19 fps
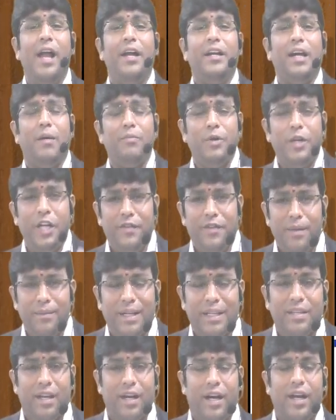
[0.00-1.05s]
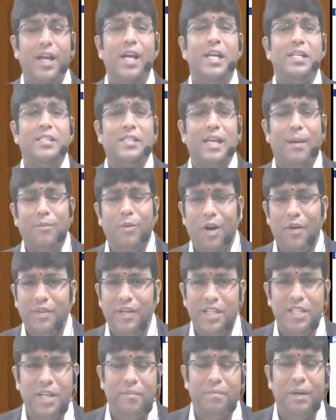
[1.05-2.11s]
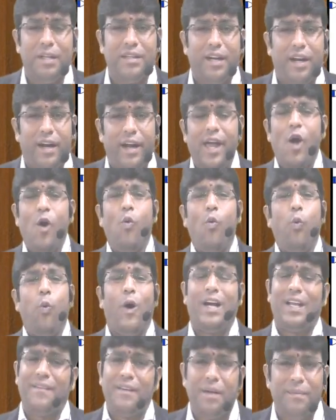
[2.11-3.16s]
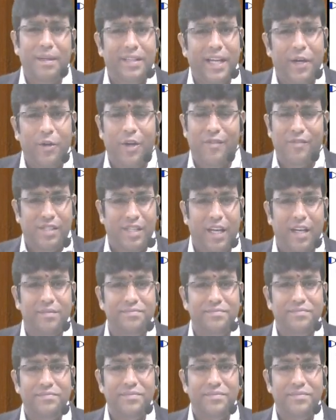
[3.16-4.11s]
WDV method, sum of digit method, whatever method you have seen.